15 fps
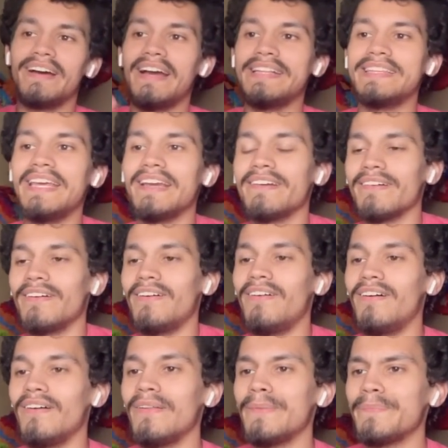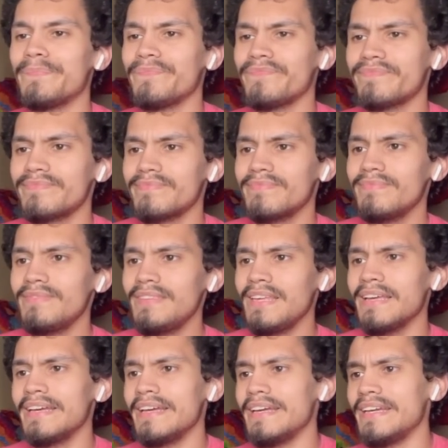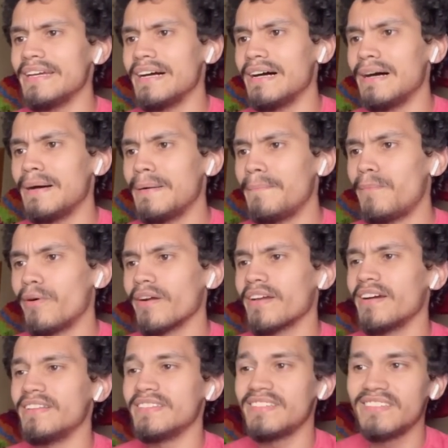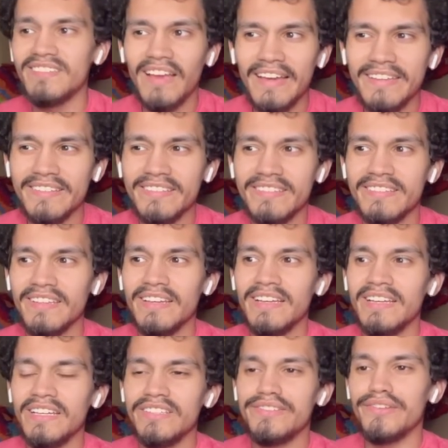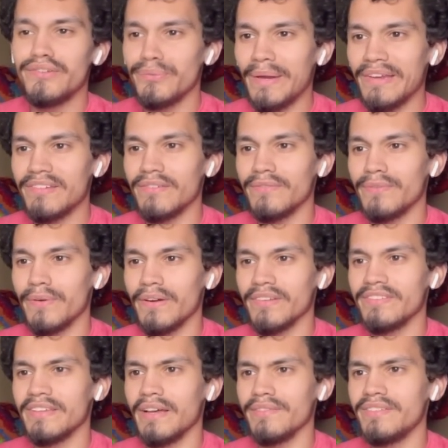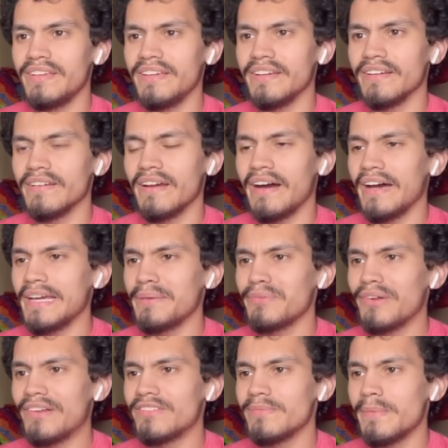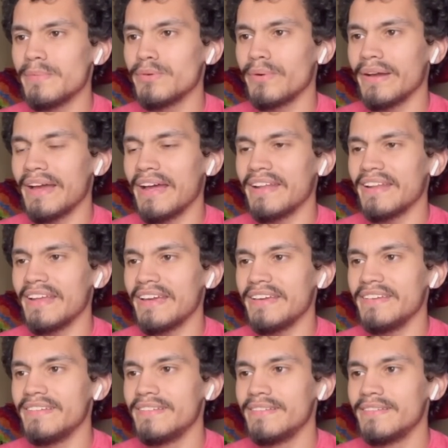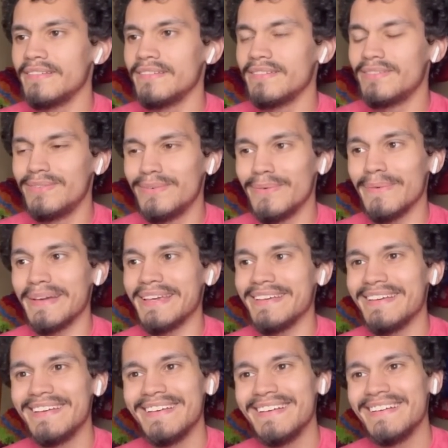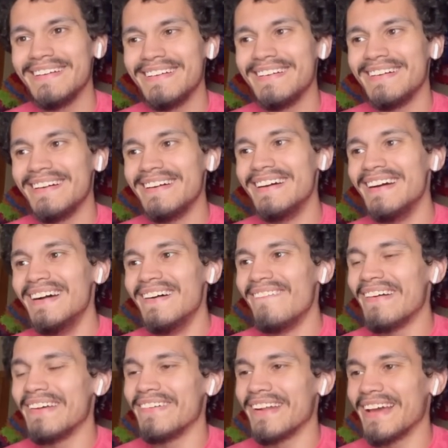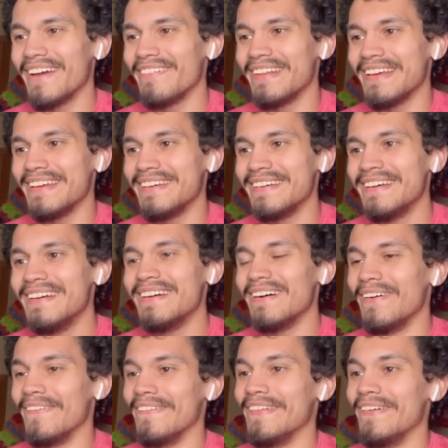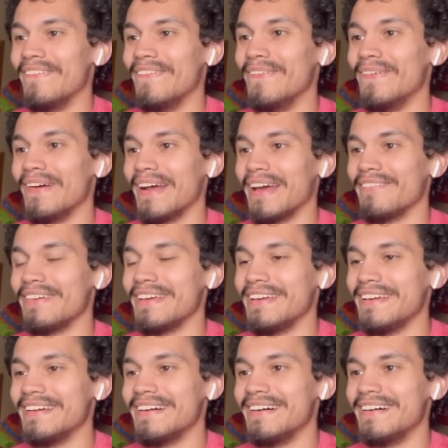I think are all a more concise situation for ourselves here. I am trying to remember who I had at 8. Wait, who'd I have at 8? Oh no, who I have 8?